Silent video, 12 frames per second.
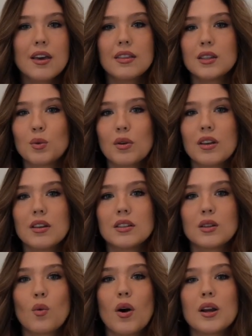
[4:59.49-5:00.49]
this one
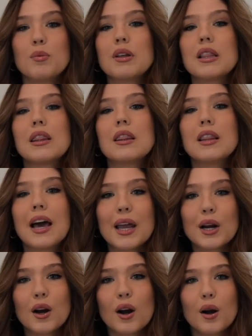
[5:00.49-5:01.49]
is quite a bit
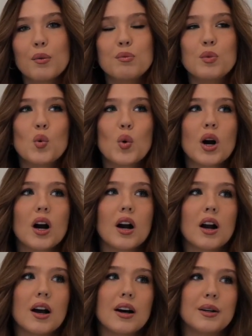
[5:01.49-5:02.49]
lighter,
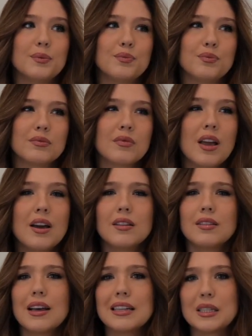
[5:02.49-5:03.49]
more
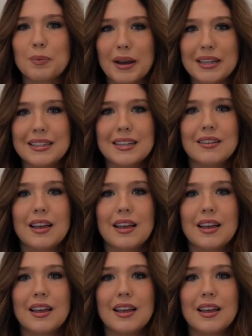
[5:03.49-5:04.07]
less spicy,